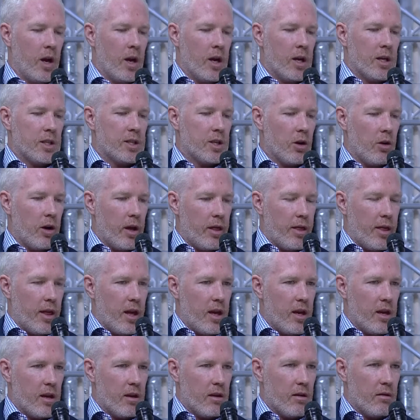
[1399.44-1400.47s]
So I
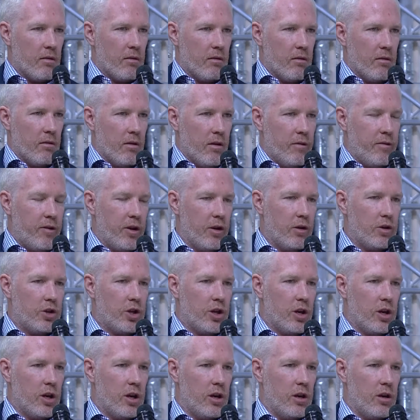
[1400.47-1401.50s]
think the
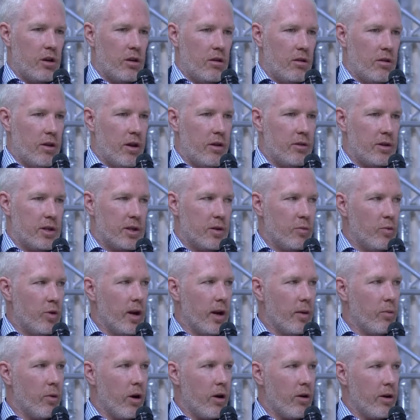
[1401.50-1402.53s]
future, there are some
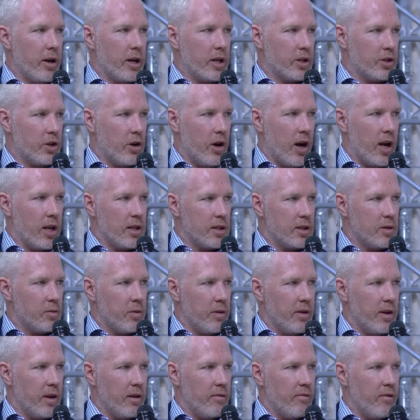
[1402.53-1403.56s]
really worrying trends with
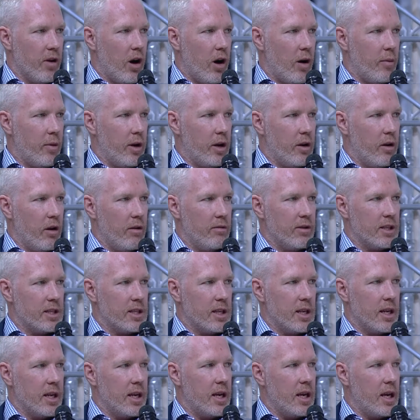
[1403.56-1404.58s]
the environment,
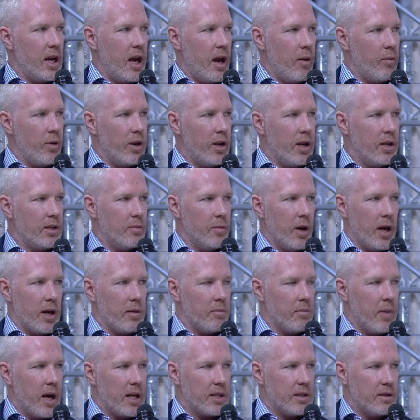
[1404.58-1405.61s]
obviously, and we need to make
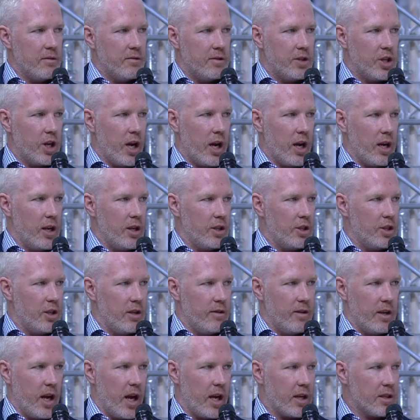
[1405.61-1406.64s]
massive change in
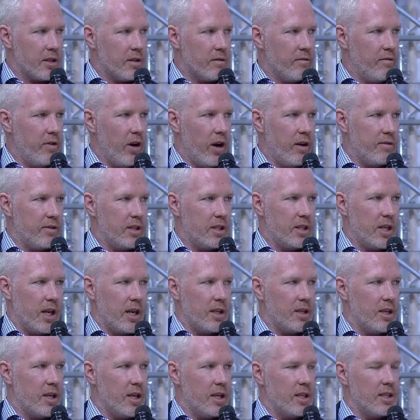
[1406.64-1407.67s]
the next 5 to
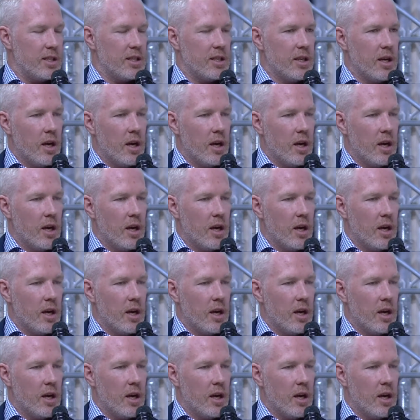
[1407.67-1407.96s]
10 years.